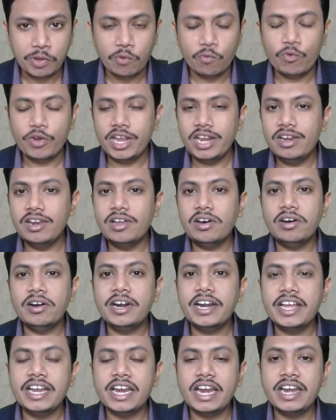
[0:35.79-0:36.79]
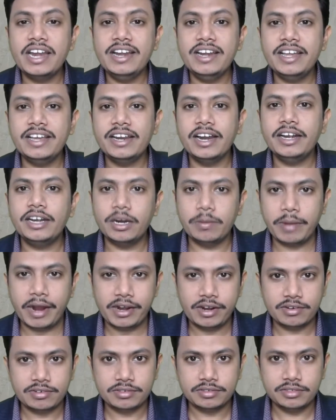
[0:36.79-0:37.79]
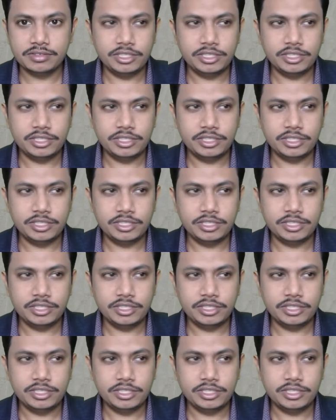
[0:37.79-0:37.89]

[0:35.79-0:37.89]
We learn in an integrated manner.